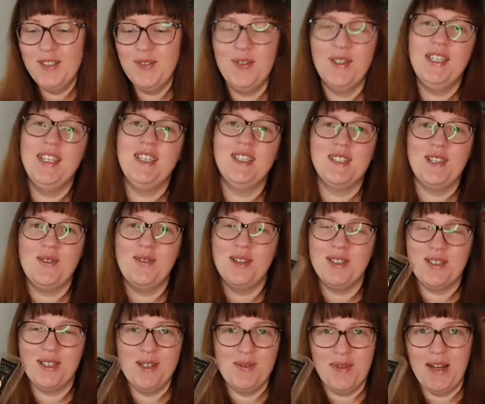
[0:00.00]
funny because I was
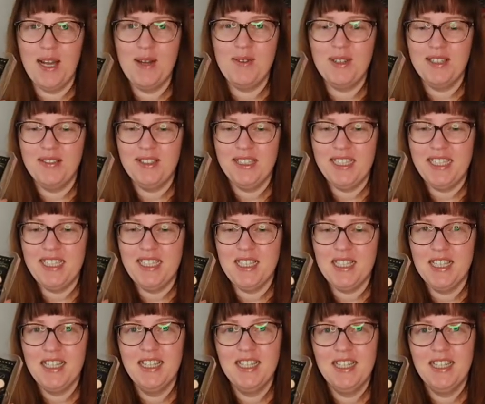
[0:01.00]
going to buy one of these,